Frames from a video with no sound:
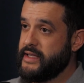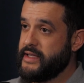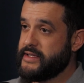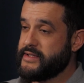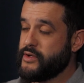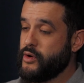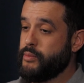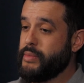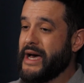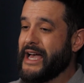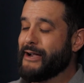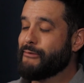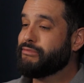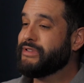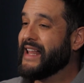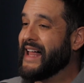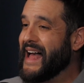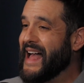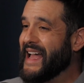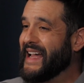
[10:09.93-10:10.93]
So by
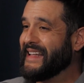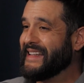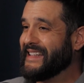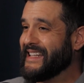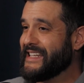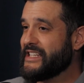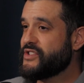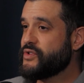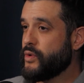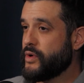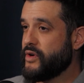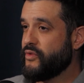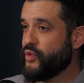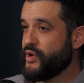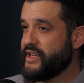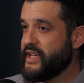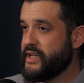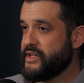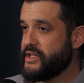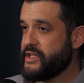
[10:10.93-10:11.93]
applying these sort of
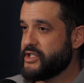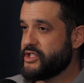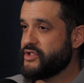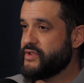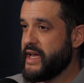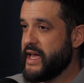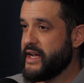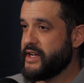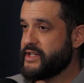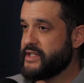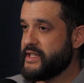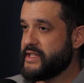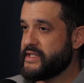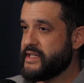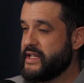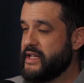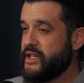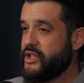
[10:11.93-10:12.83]
retention strategies,